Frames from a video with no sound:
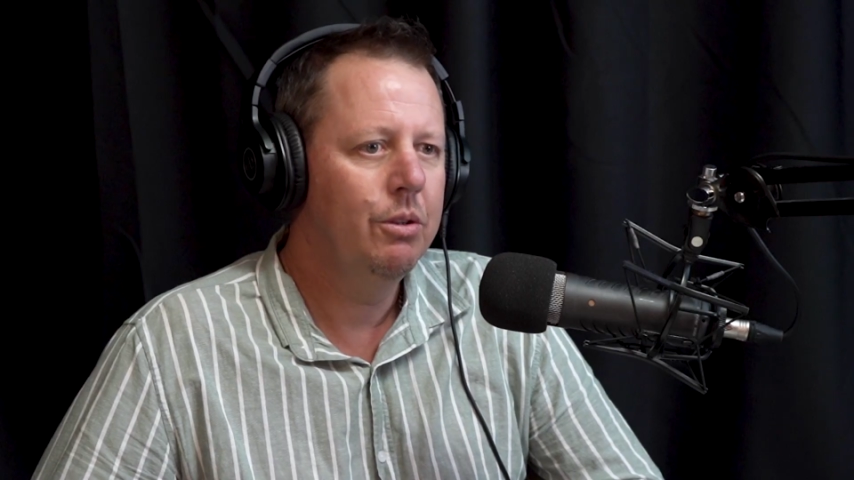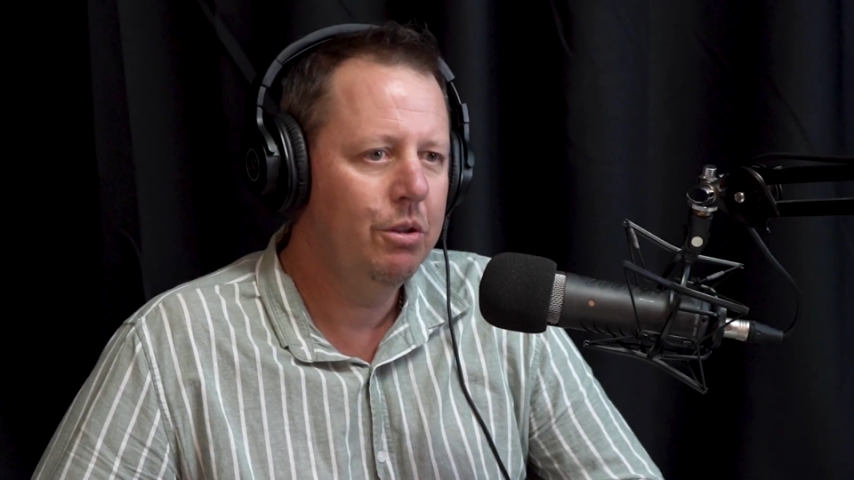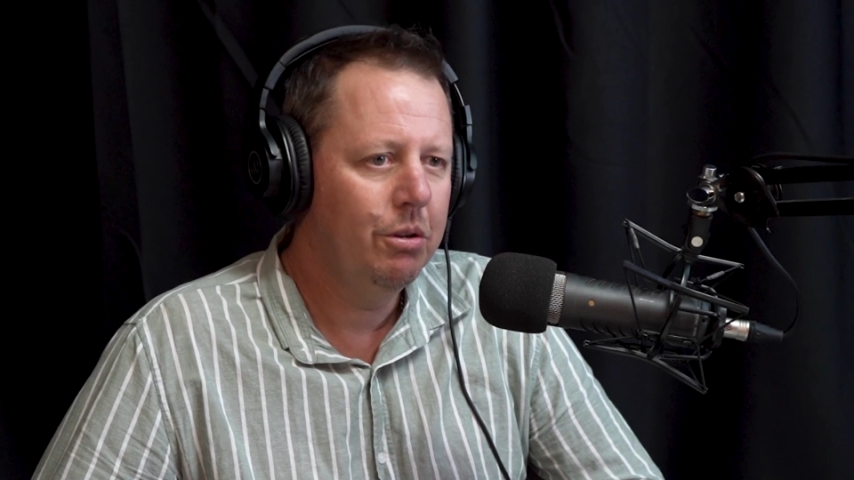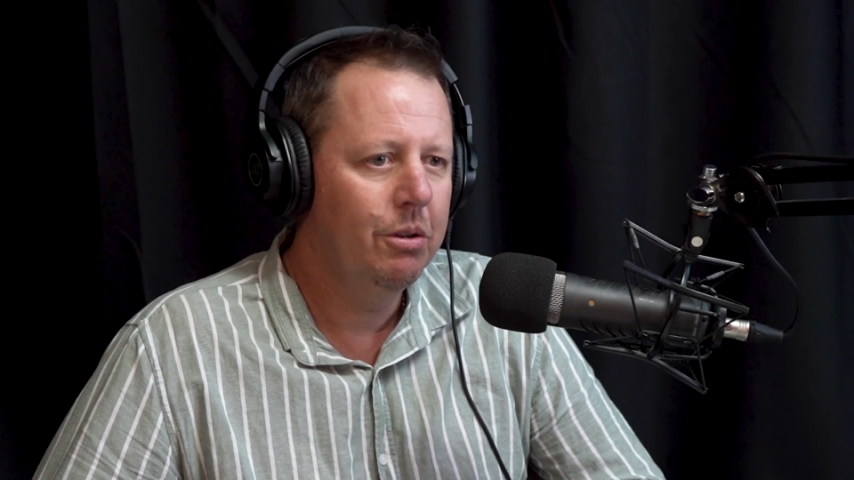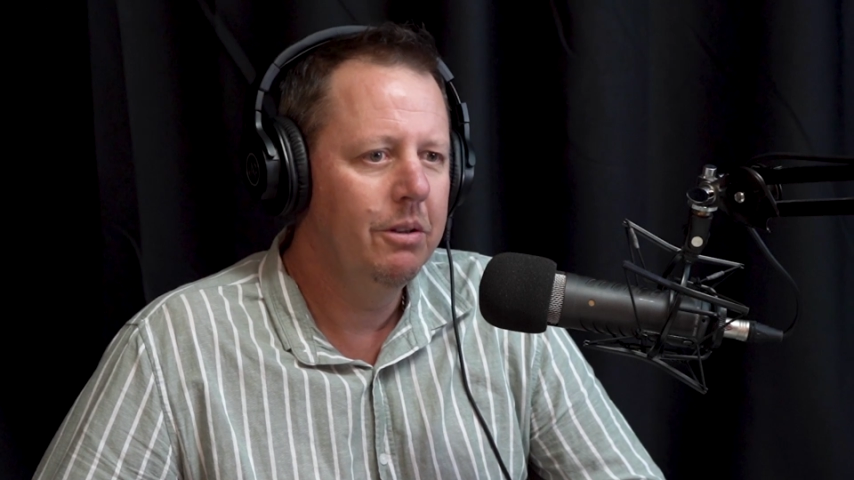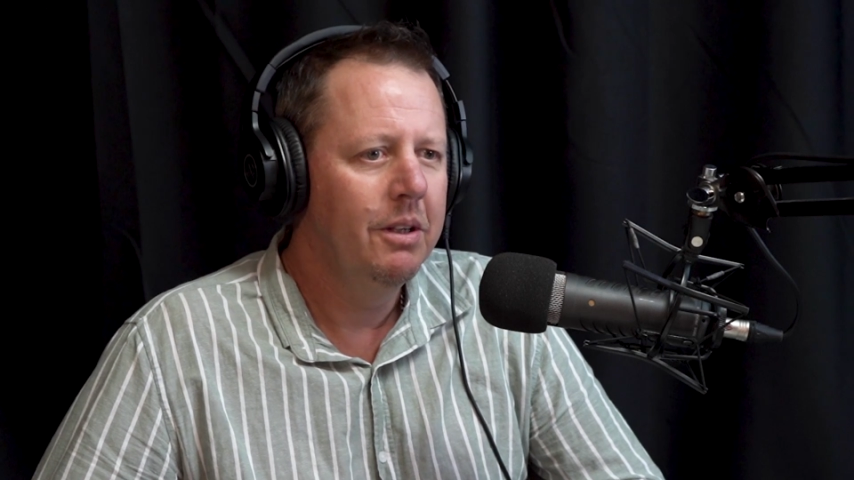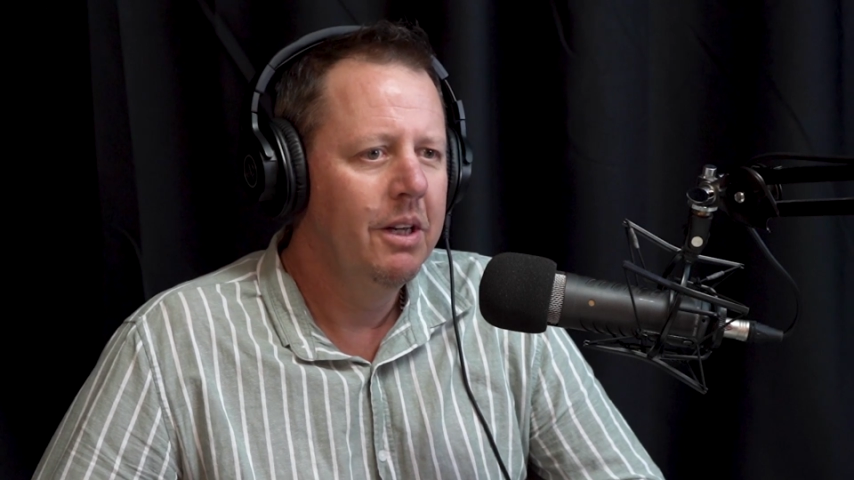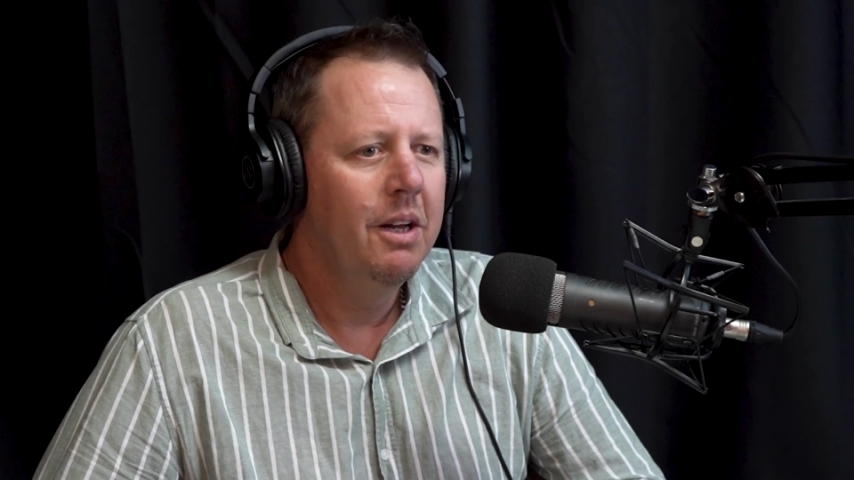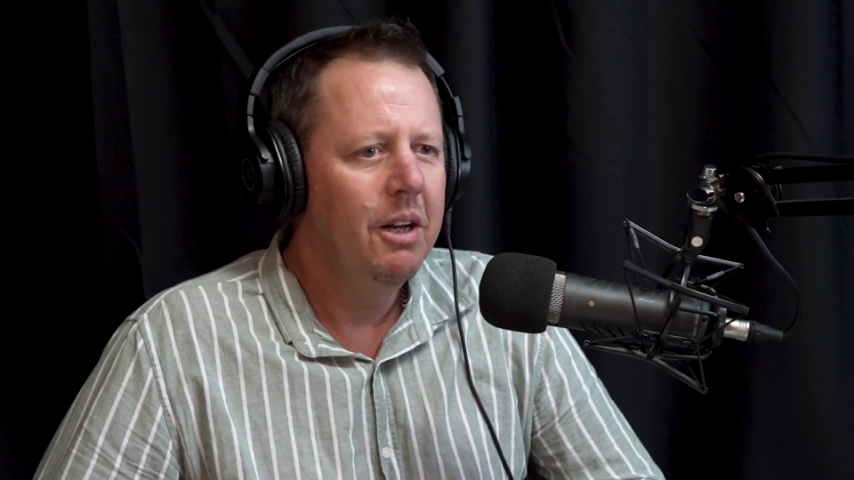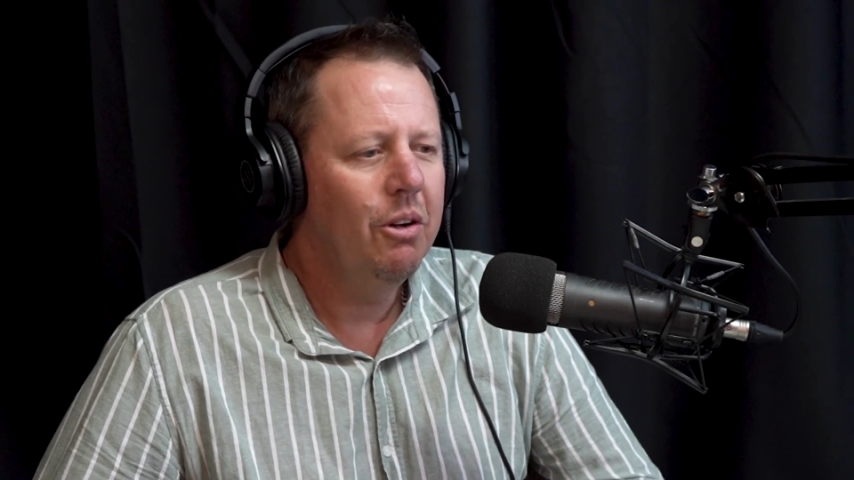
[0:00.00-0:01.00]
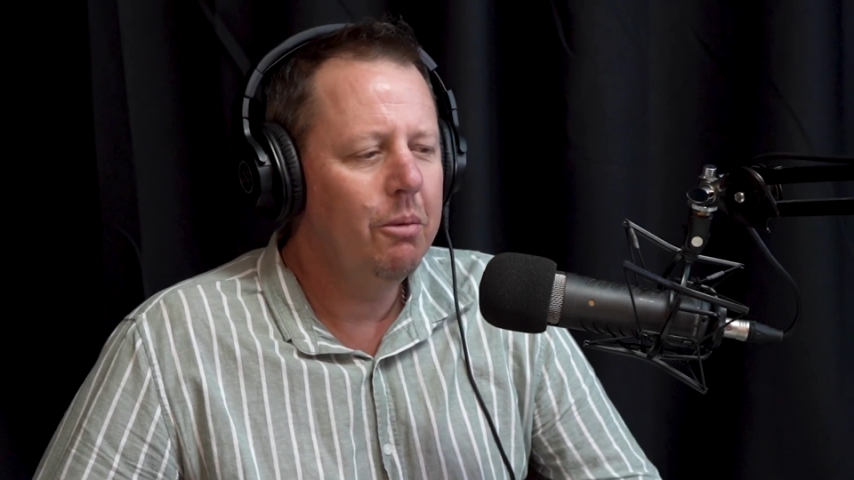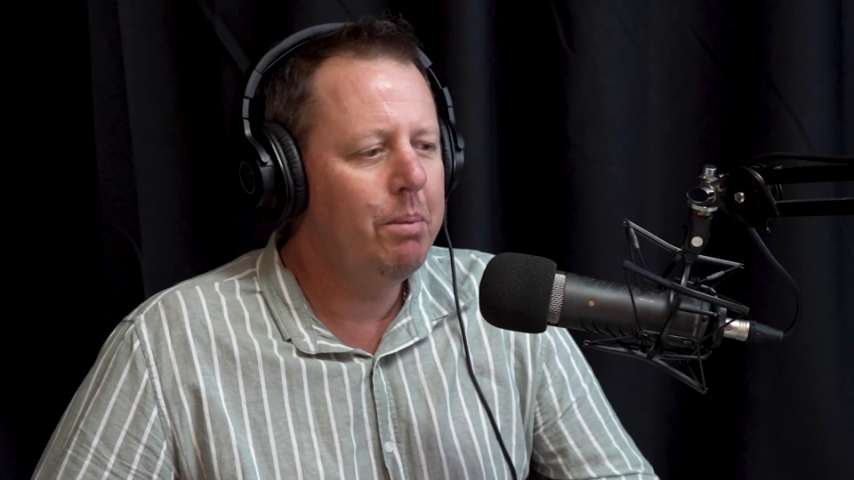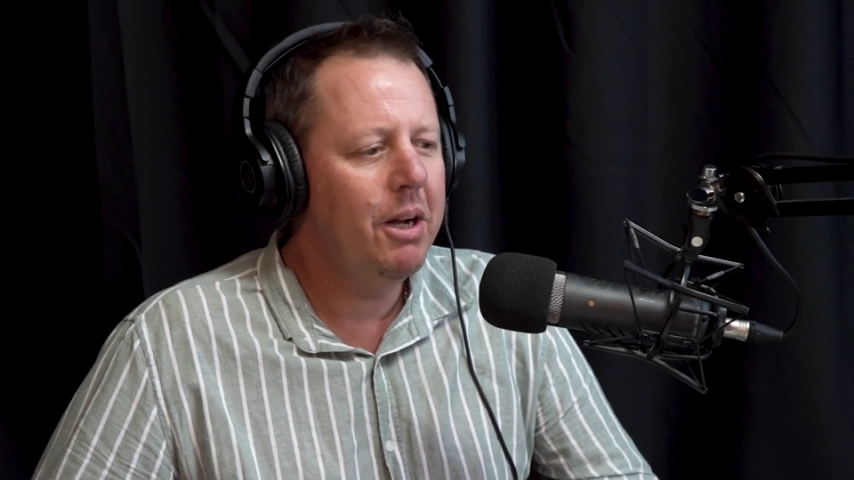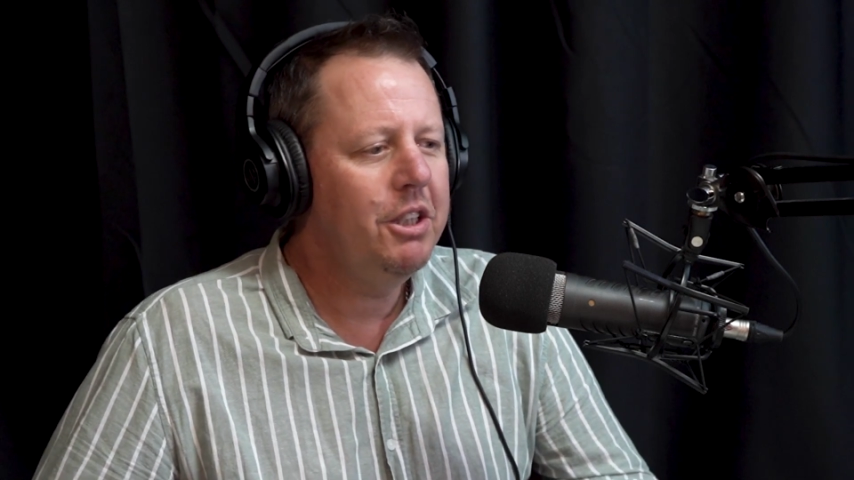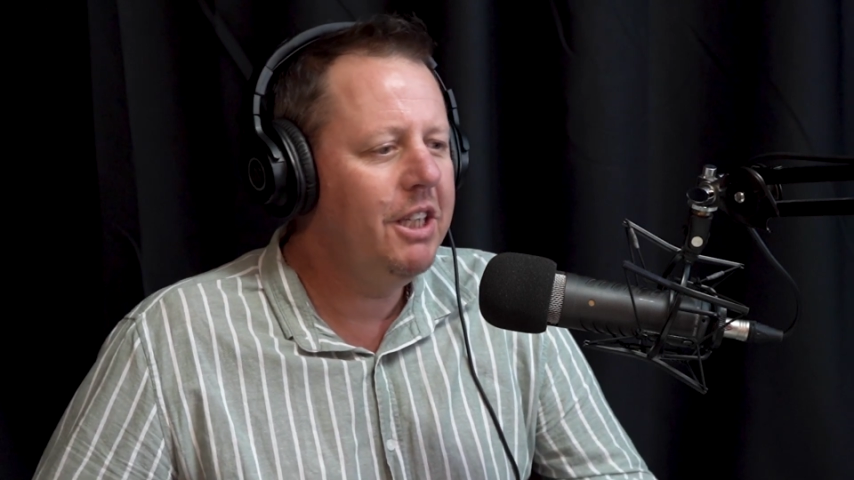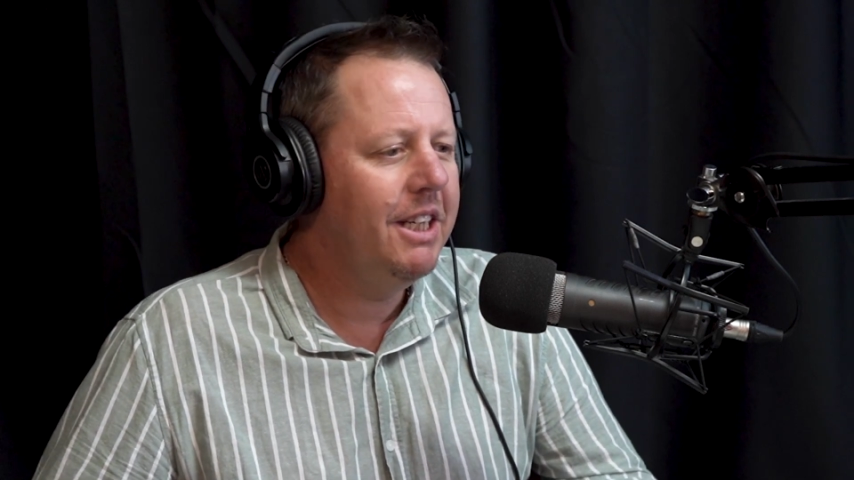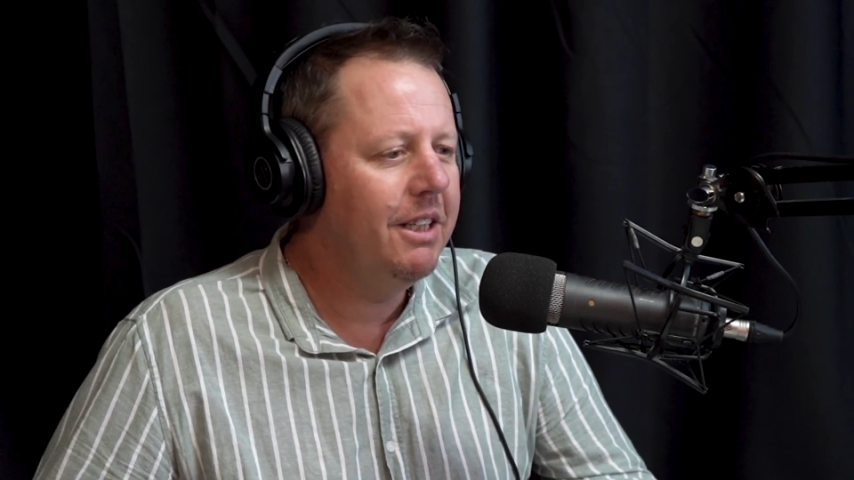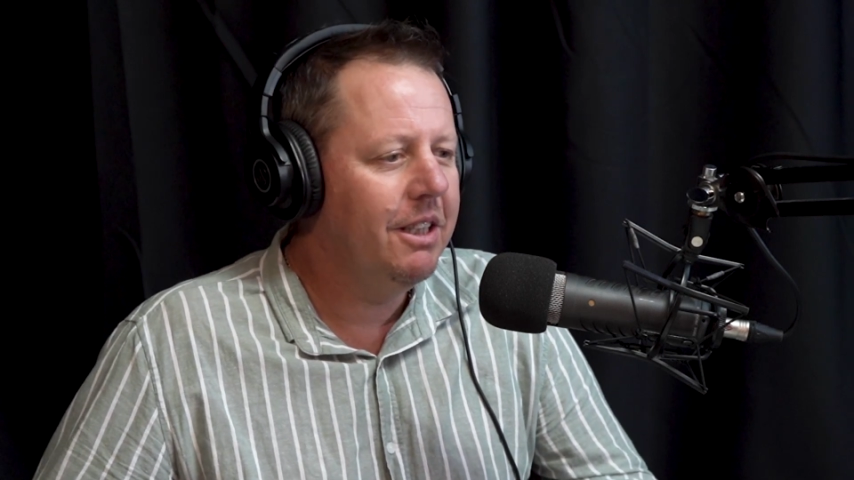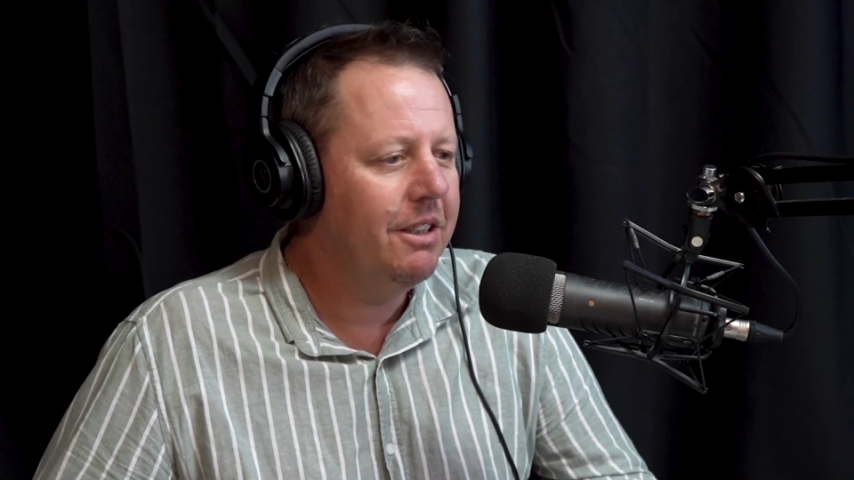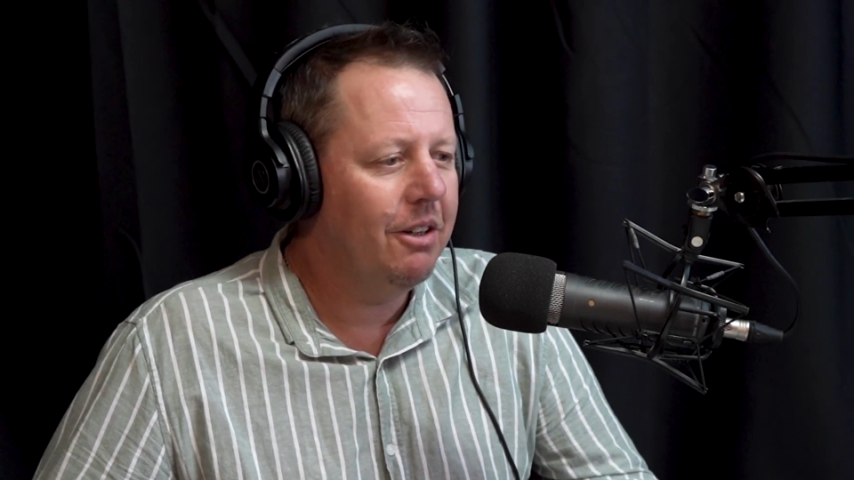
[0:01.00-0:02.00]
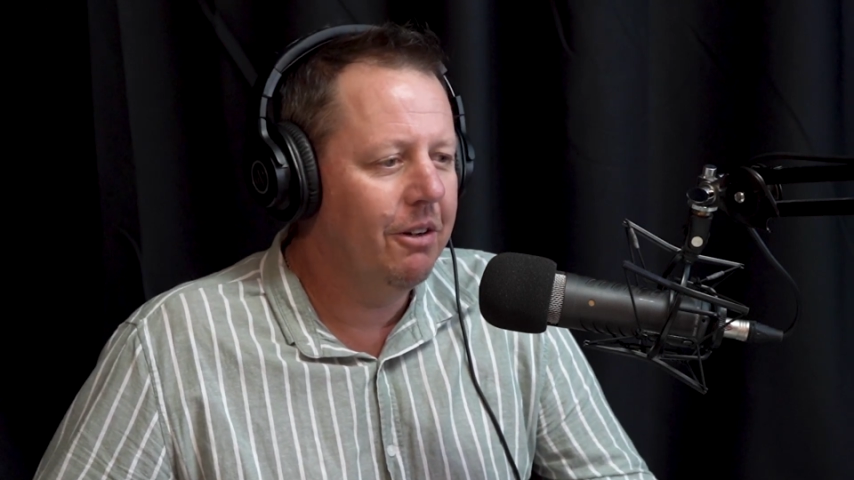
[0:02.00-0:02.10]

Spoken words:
Sure. Look, budgeting is